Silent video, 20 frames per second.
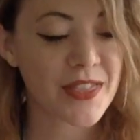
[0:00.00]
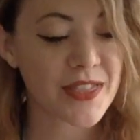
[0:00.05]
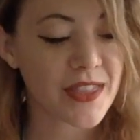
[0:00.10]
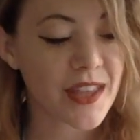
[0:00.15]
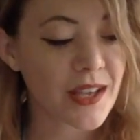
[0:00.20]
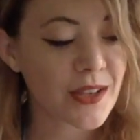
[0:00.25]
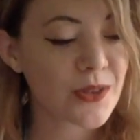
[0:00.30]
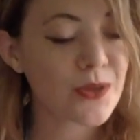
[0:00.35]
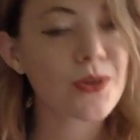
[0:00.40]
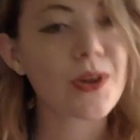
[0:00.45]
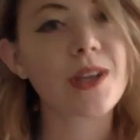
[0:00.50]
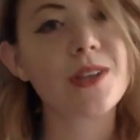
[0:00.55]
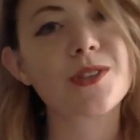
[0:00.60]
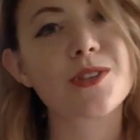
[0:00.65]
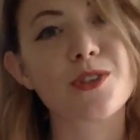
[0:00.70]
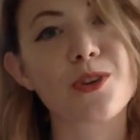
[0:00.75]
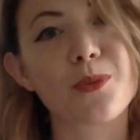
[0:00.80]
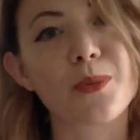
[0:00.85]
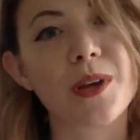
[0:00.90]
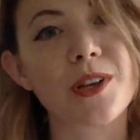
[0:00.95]
Thank you guys
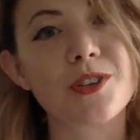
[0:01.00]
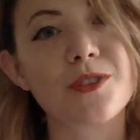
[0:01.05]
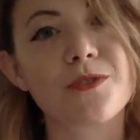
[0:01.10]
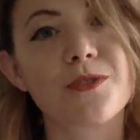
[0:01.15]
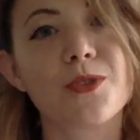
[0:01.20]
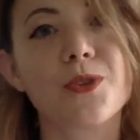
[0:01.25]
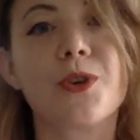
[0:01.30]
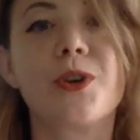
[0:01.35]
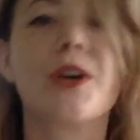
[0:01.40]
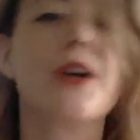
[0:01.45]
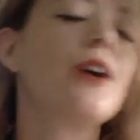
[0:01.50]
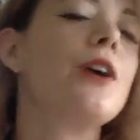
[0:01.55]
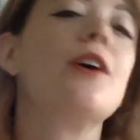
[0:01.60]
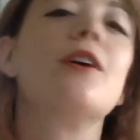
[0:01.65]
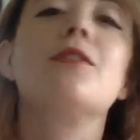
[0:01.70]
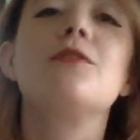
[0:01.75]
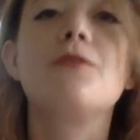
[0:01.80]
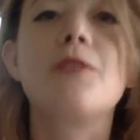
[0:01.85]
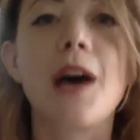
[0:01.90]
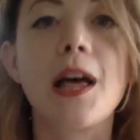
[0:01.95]
so much
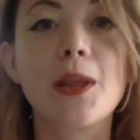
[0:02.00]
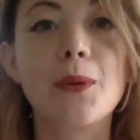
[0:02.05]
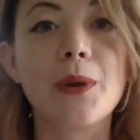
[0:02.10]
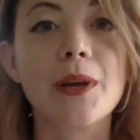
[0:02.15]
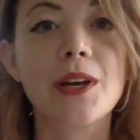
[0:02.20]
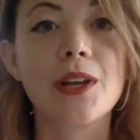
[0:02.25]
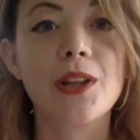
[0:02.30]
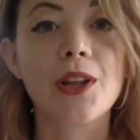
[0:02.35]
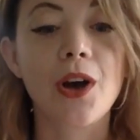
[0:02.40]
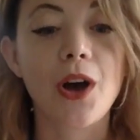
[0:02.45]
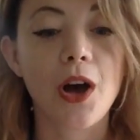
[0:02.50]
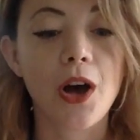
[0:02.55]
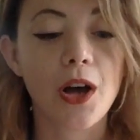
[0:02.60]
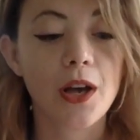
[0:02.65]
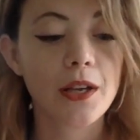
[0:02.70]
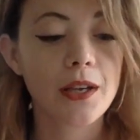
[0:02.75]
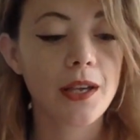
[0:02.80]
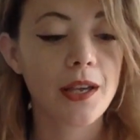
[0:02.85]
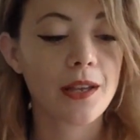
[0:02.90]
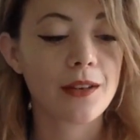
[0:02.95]
for following
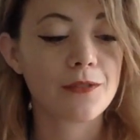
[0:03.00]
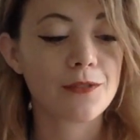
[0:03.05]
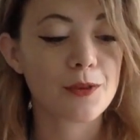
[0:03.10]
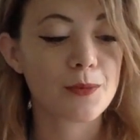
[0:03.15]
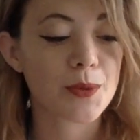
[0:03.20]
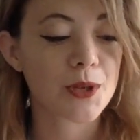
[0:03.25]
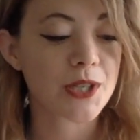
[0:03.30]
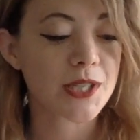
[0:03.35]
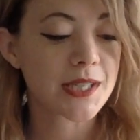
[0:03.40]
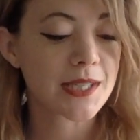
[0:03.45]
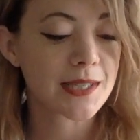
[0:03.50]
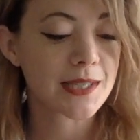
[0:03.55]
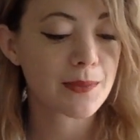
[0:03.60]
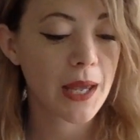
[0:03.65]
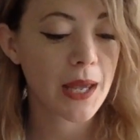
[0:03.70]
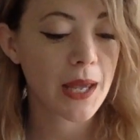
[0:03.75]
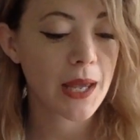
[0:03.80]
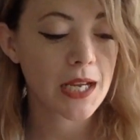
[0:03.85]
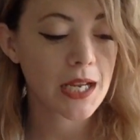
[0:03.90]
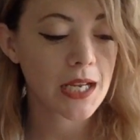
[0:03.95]
along and for
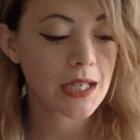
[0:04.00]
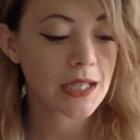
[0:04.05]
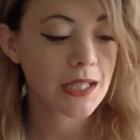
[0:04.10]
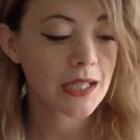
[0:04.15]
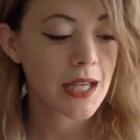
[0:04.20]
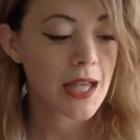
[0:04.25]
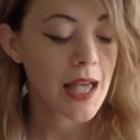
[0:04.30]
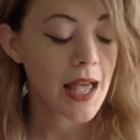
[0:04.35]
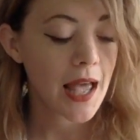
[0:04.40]
participating.